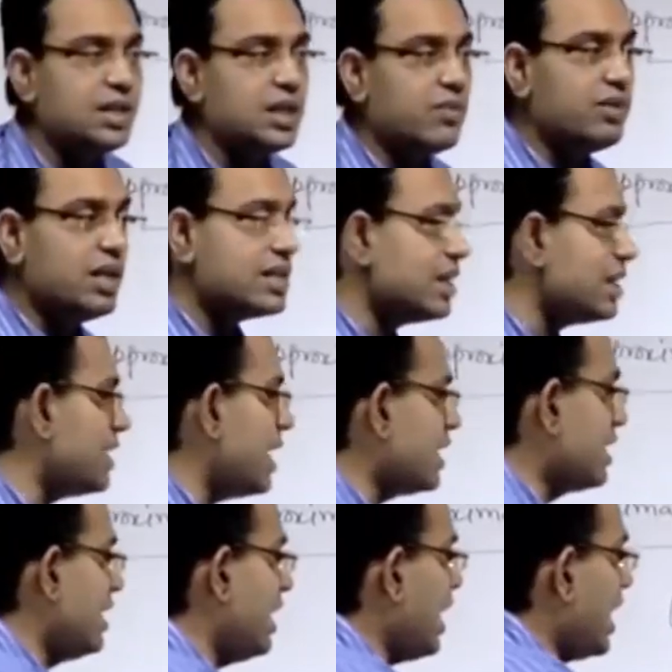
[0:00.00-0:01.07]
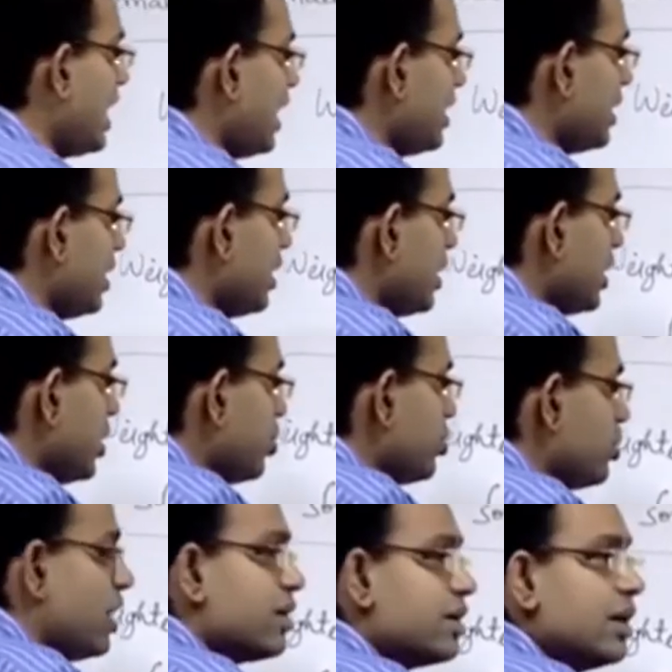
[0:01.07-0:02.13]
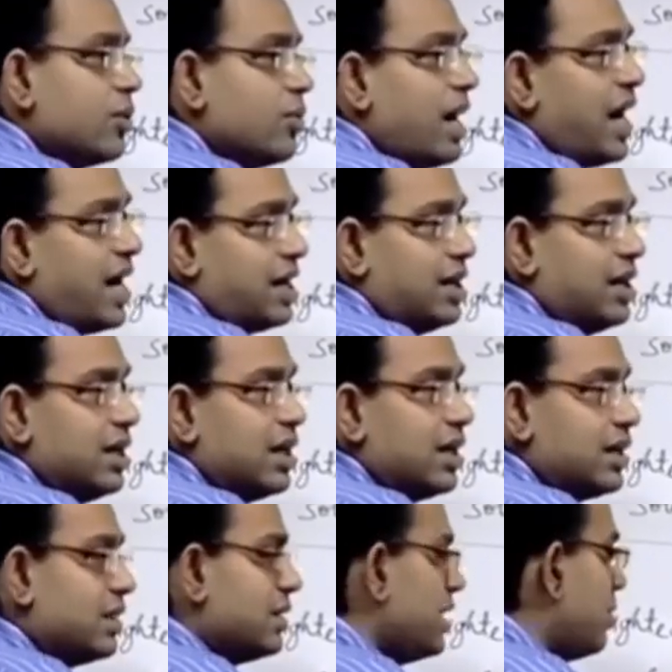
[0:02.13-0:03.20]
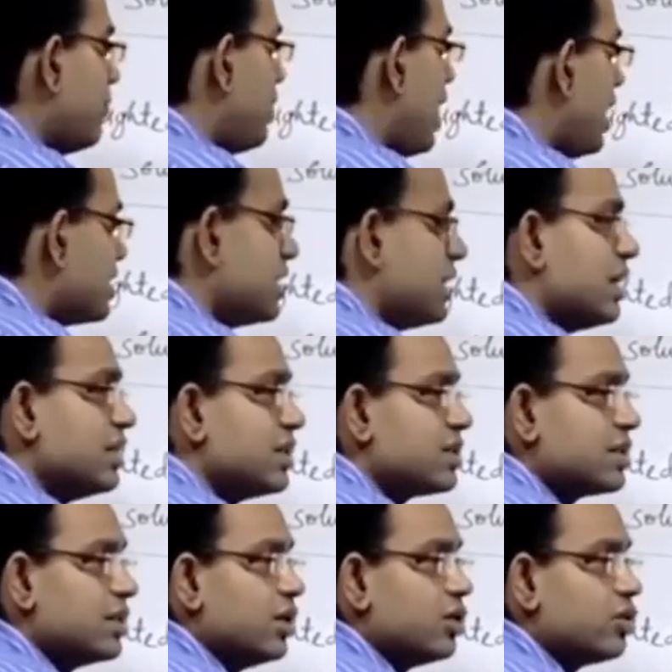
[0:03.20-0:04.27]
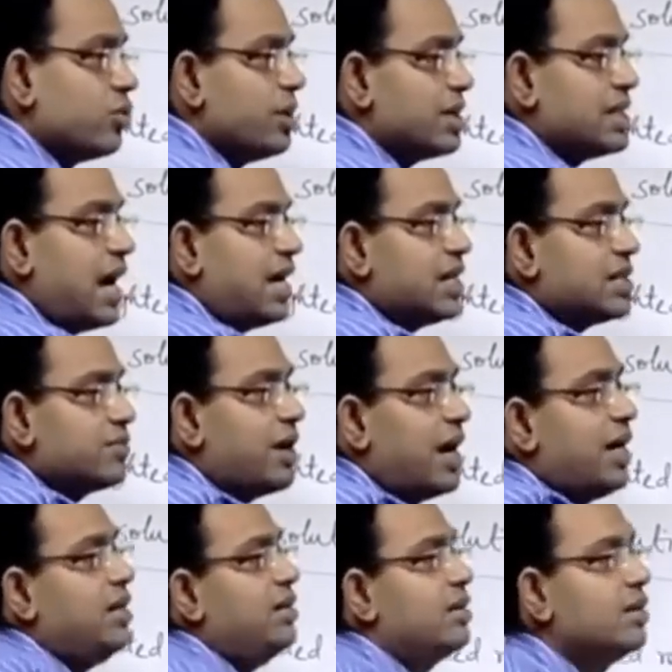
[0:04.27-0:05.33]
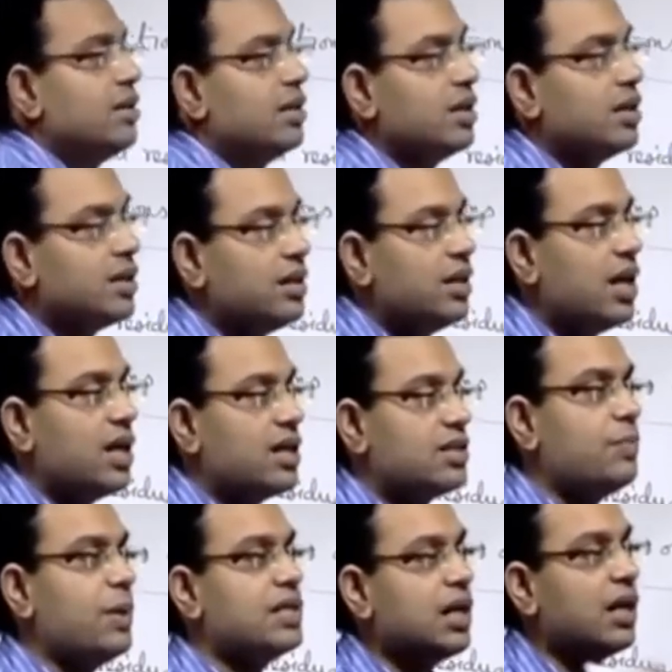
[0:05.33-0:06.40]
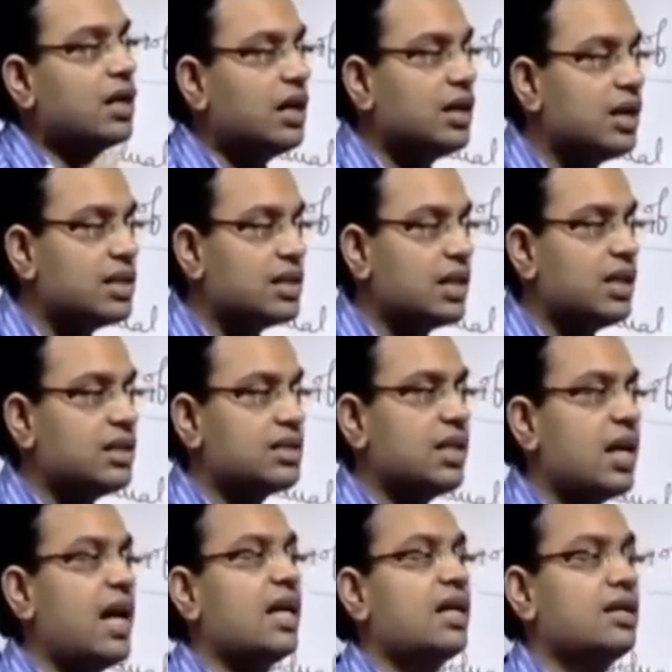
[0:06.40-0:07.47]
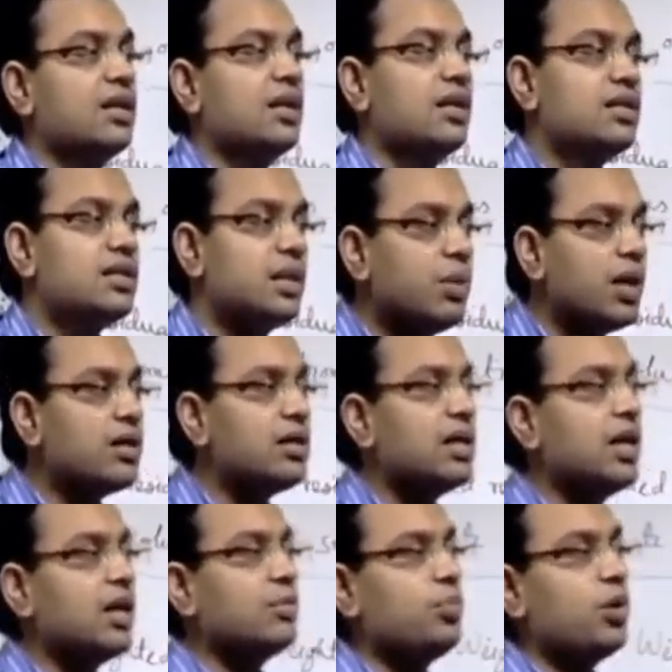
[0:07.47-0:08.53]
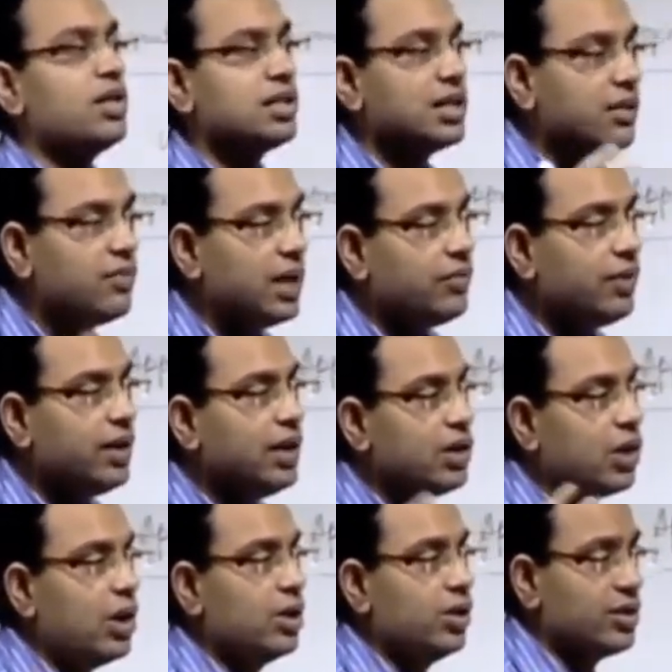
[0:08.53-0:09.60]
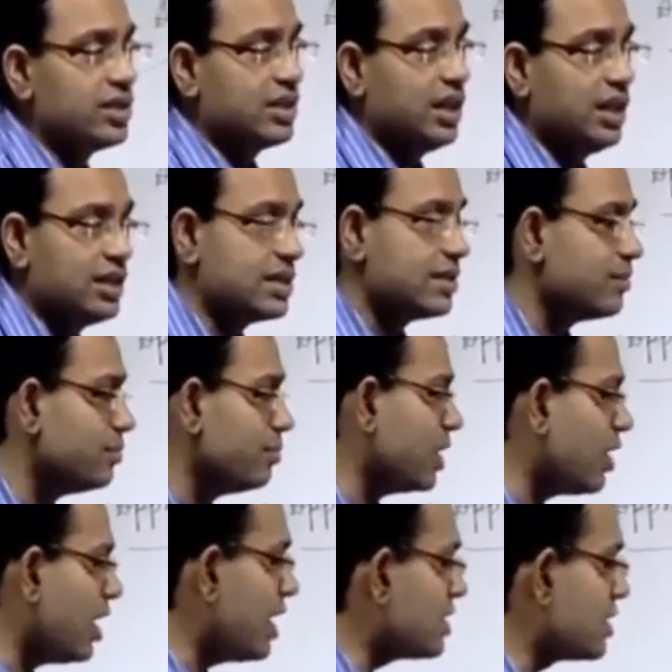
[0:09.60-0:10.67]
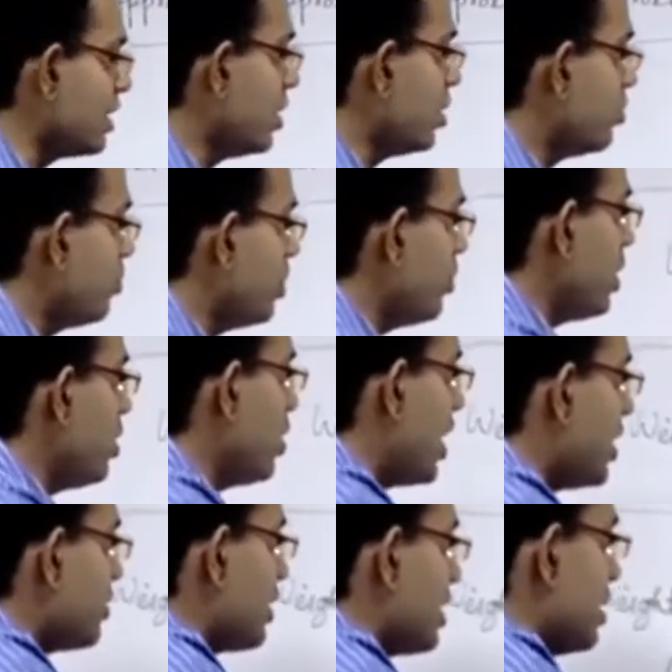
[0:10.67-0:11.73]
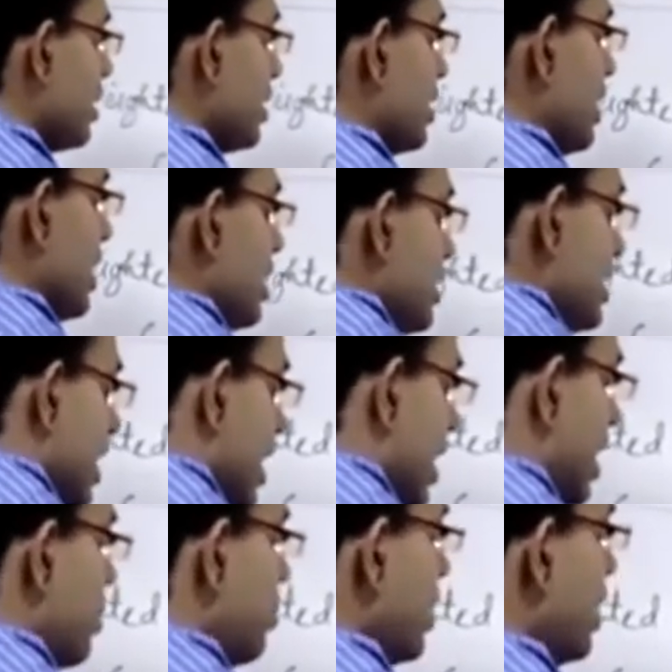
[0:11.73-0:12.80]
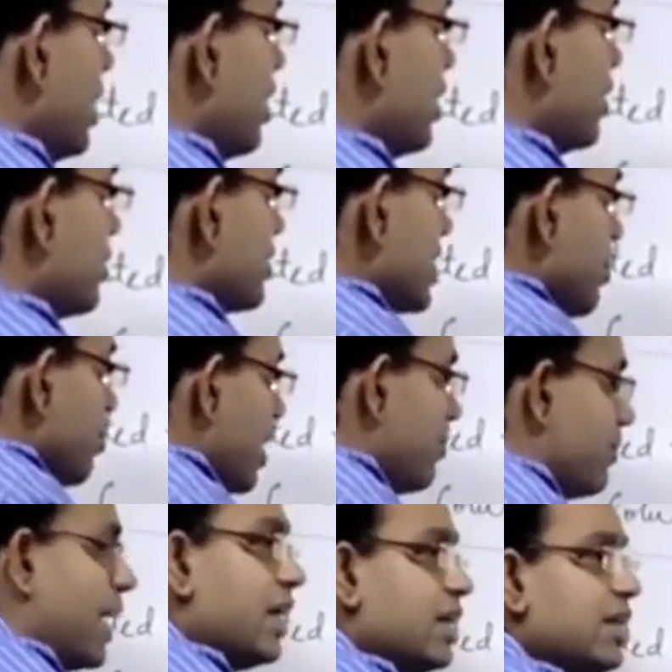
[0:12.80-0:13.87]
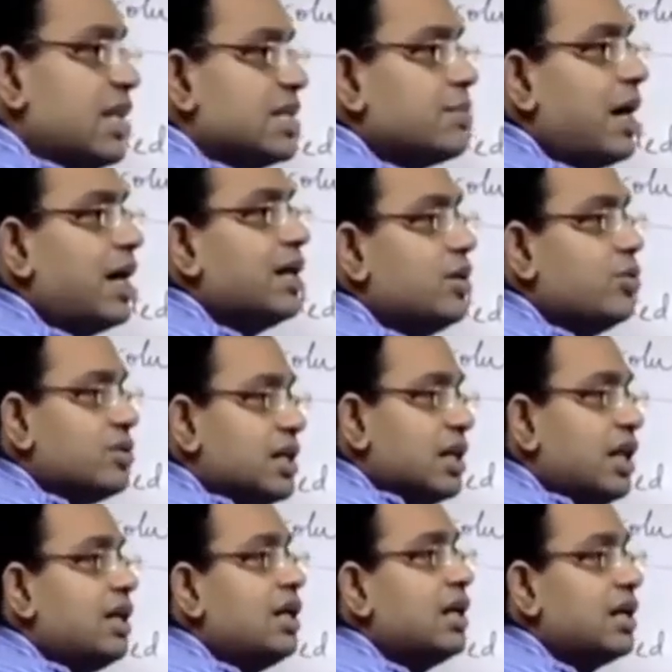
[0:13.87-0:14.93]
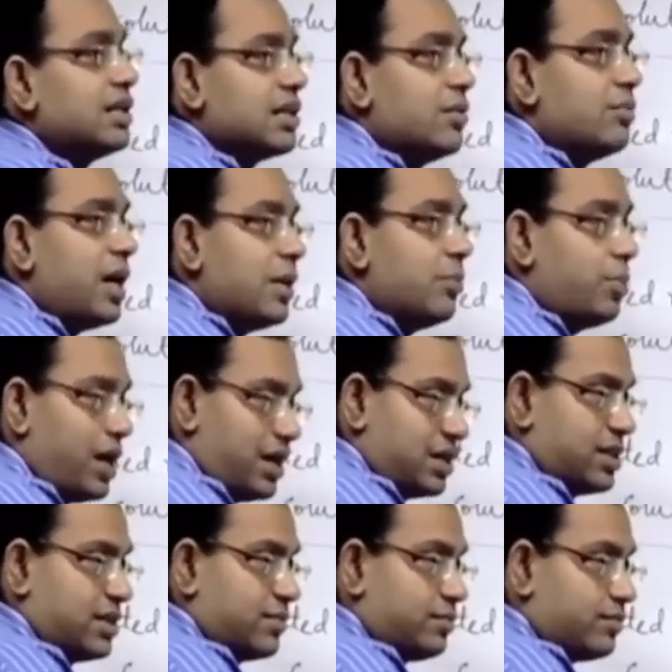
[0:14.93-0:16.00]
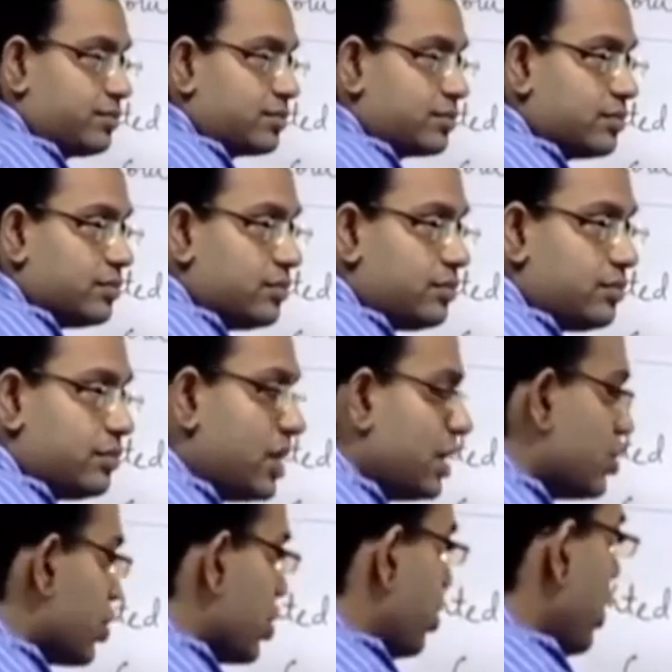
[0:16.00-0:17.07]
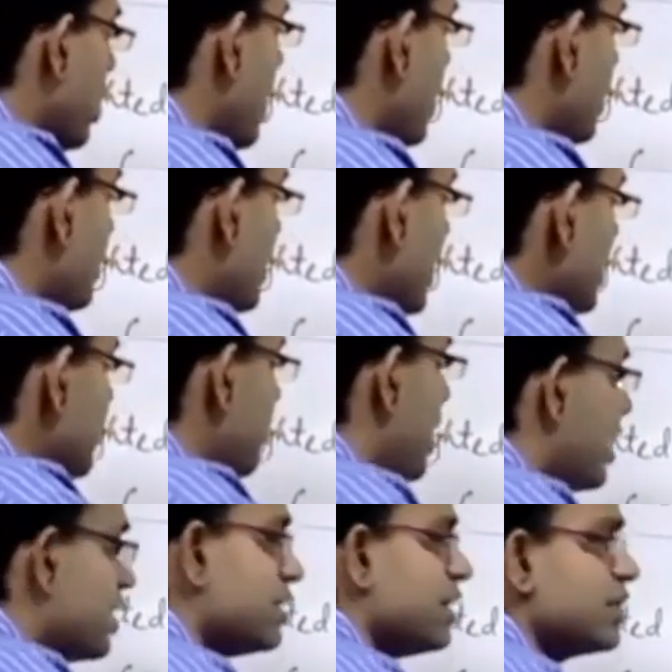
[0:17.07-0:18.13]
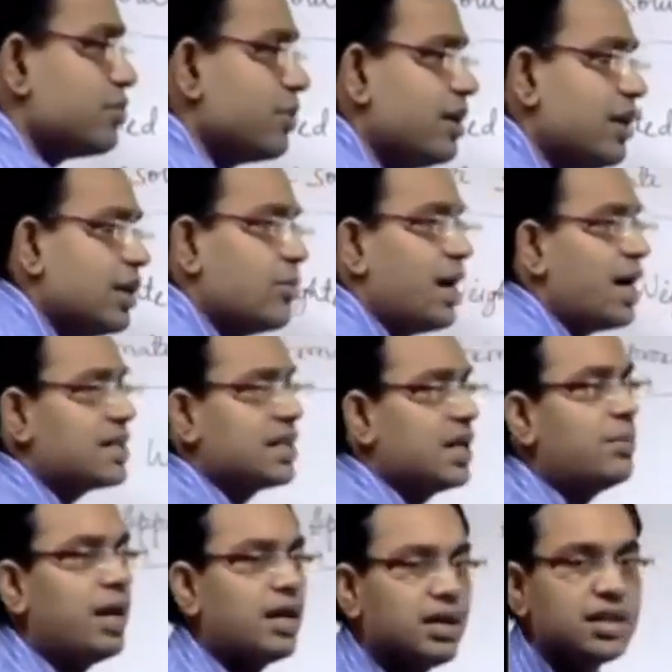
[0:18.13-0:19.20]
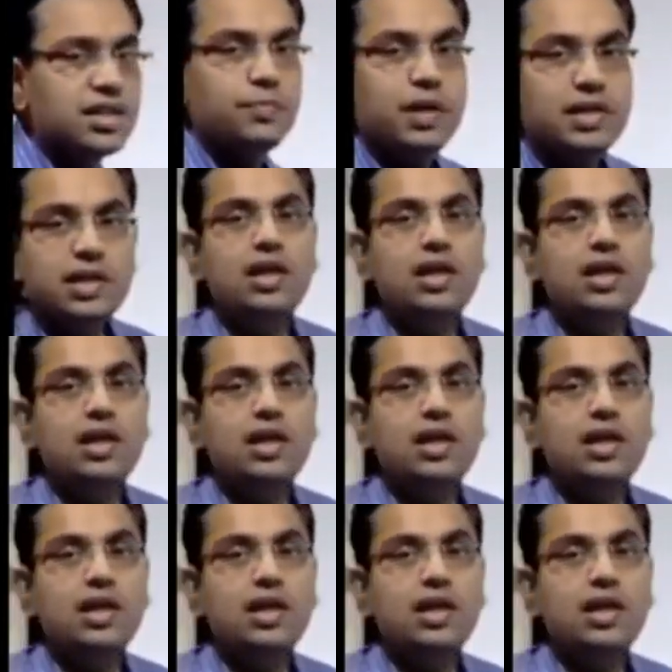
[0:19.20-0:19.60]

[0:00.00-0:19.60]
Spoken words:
of this is that here you do not require the functions to be satisfying the special conditions like symmetric, positive definite, all those things, because we will not in general be simplifying these by using integration by parts. So, these functions will require some other special